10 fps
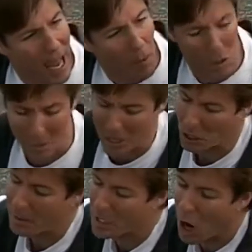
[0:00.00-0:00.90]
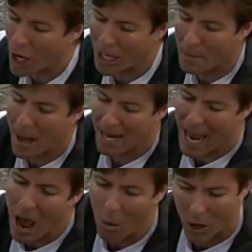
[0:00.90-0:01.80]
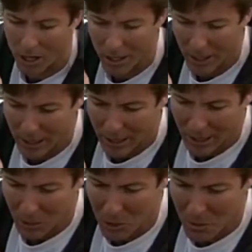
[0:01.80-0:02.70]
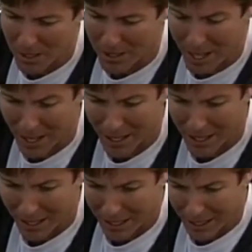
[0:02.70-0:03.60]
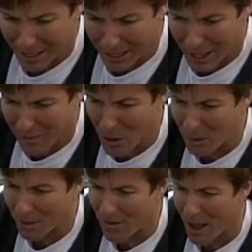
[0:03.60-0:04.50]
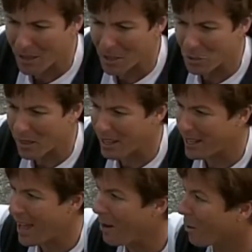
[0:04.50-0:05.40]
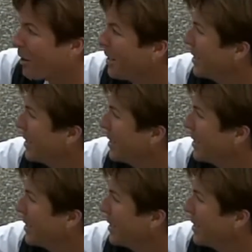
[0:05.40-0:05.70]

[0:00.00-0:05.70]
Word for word: now, which means it'll be dark in about an hour. Which means if nobody finds us within an hour,